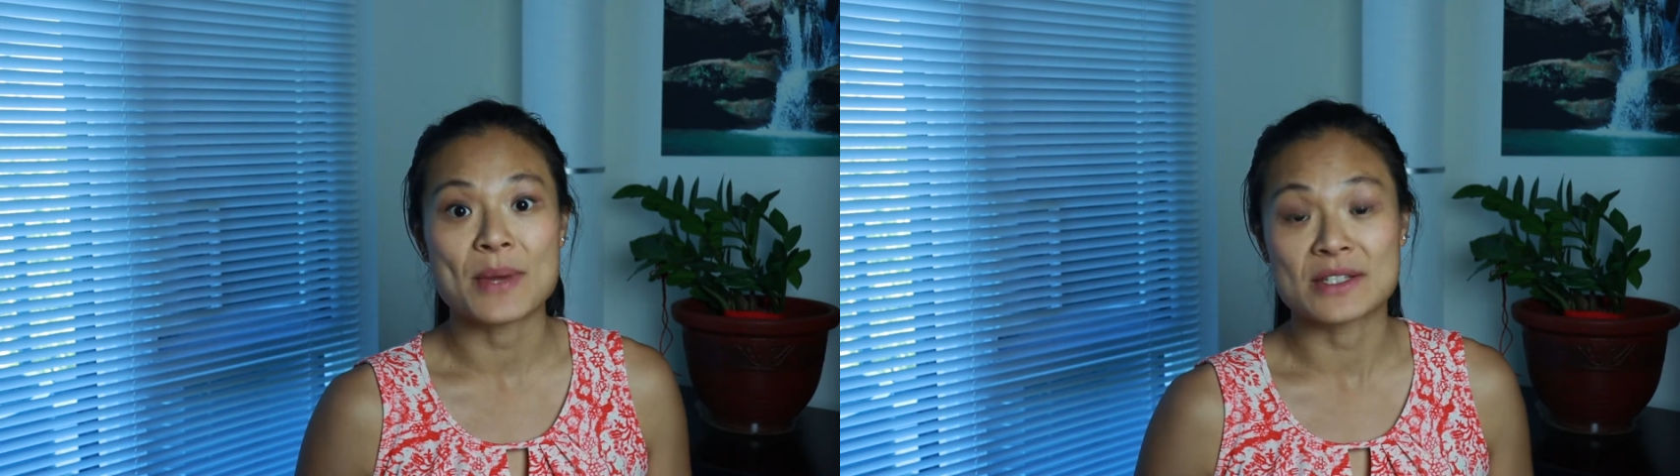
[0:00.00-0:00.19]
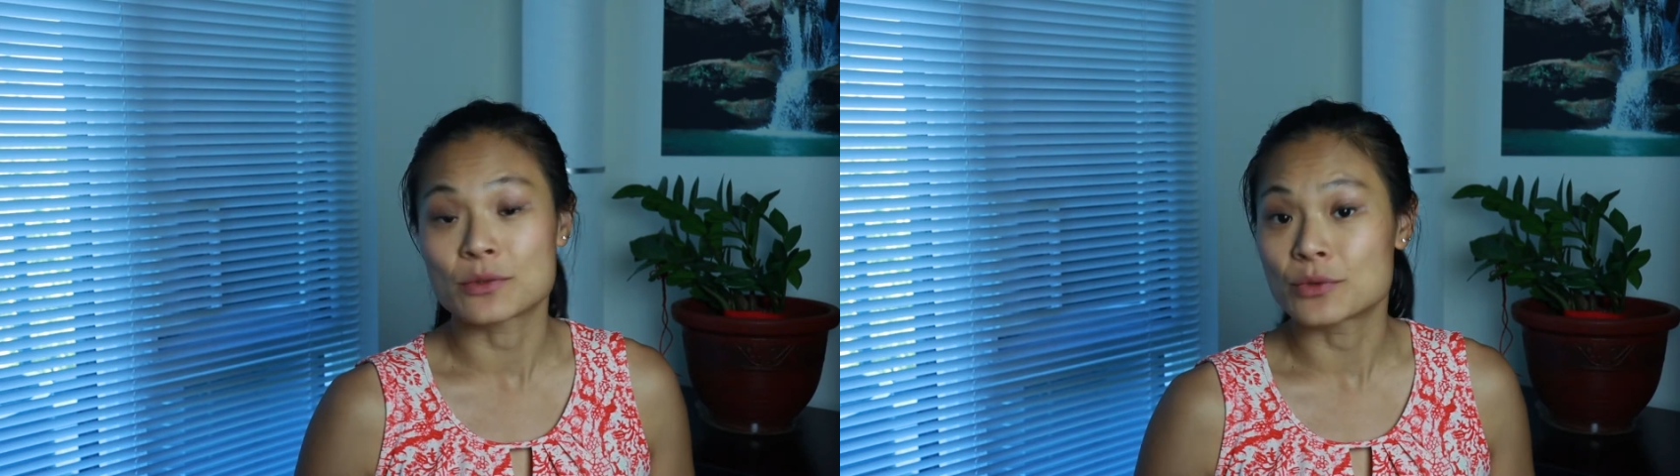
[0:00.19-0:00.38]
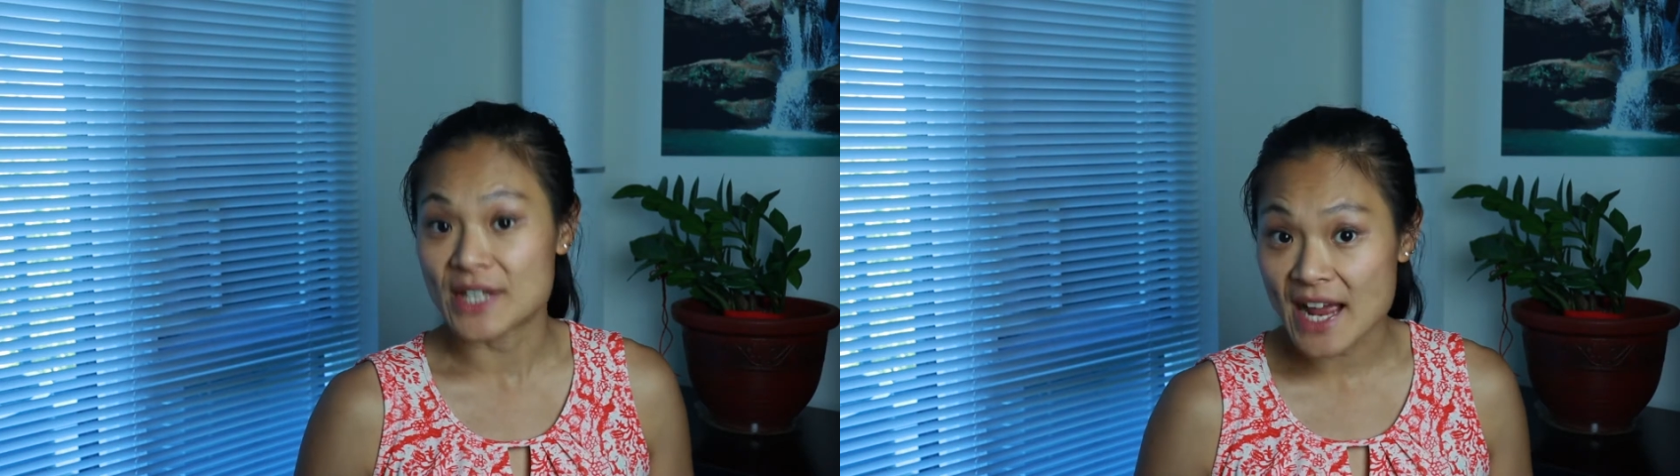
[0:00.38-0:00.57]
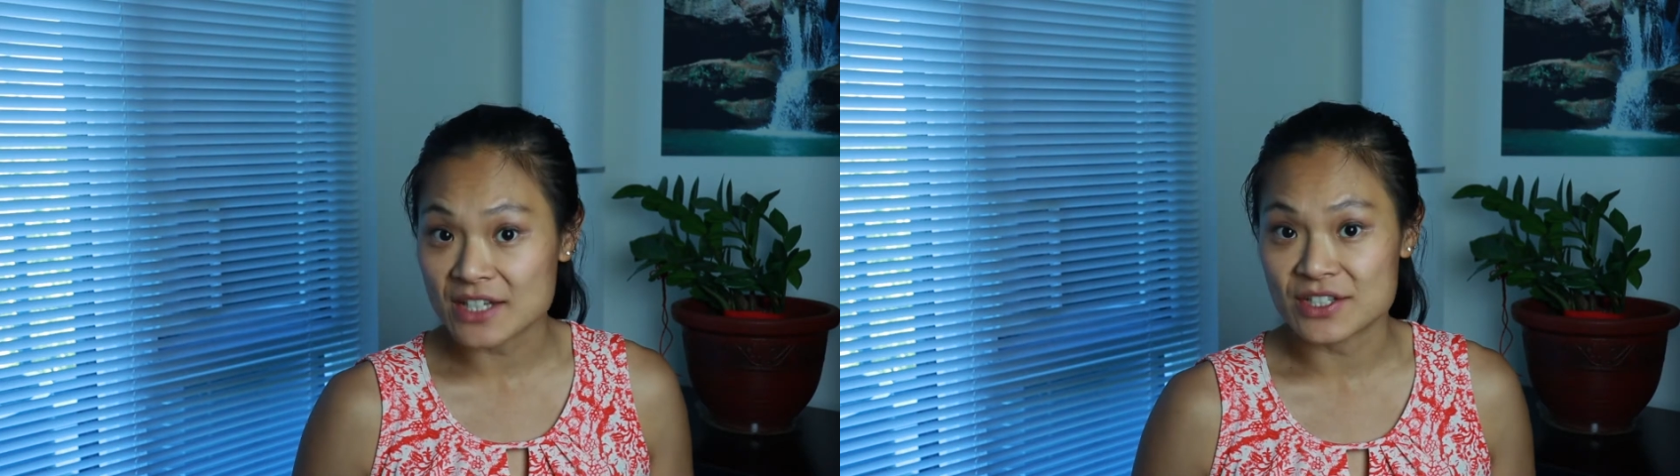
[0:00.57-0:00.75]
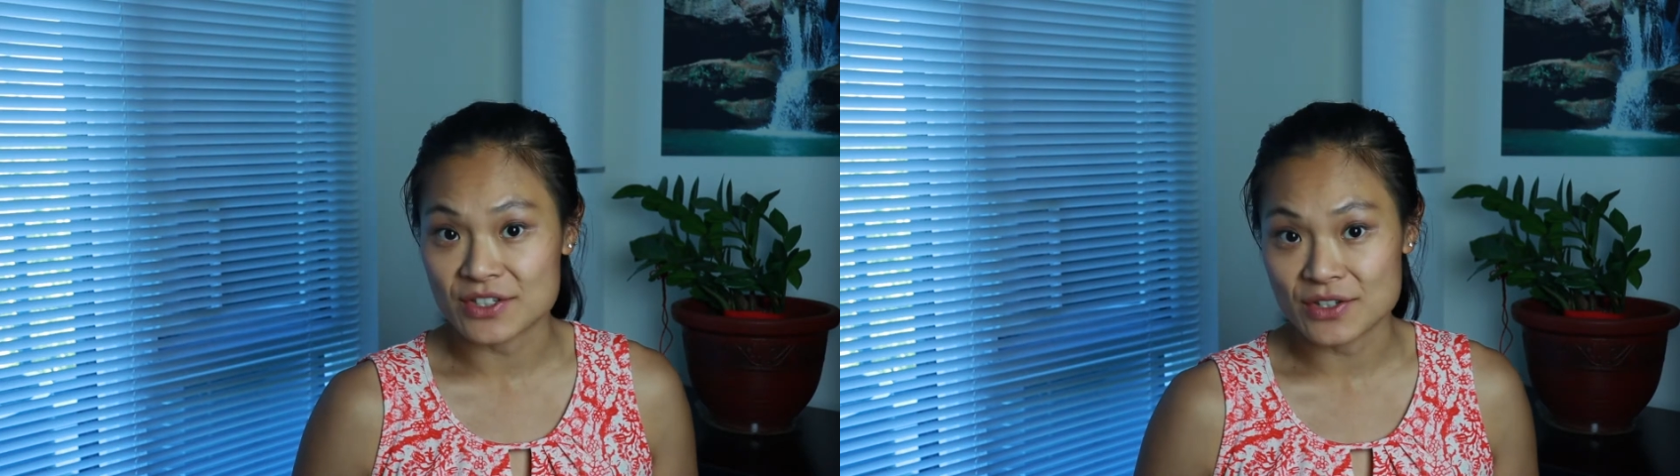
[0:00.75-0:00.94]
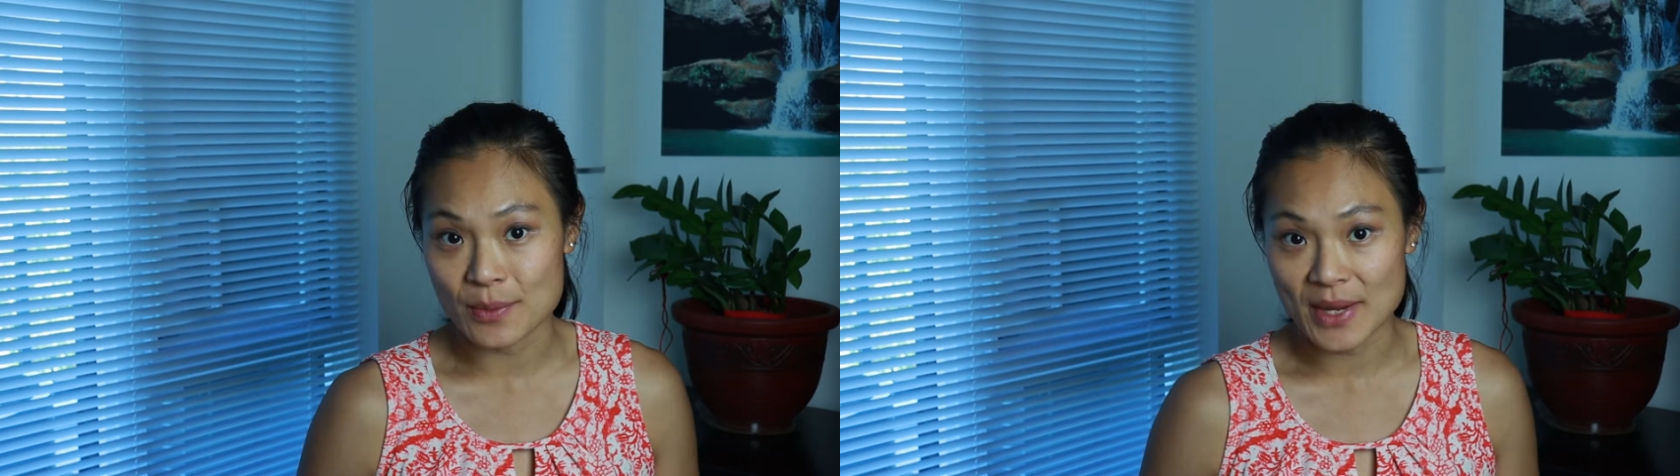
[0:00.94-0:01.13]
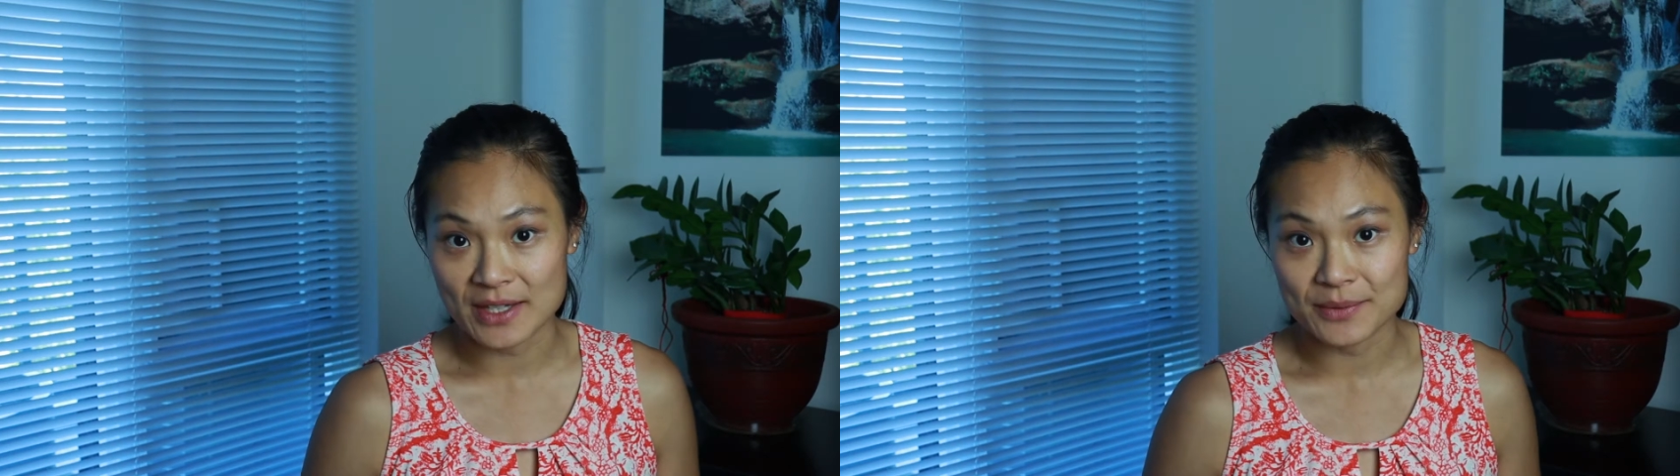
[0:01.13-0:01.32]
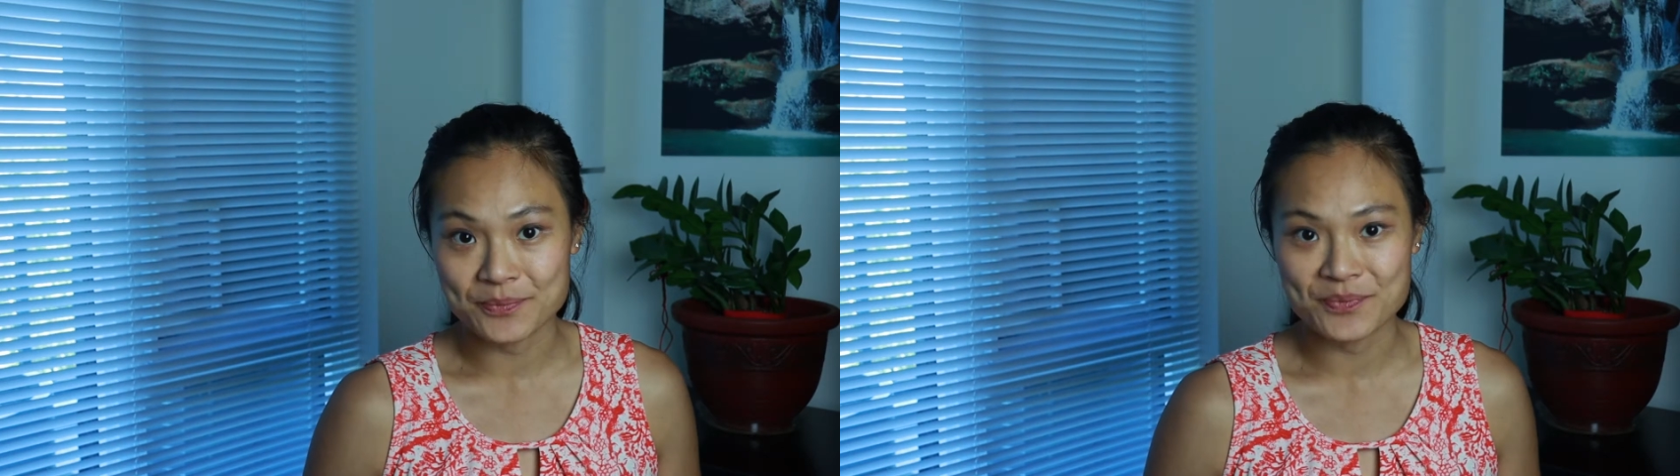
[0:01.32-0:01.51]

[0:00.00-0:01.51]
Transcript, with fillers: as a reaction to the pain.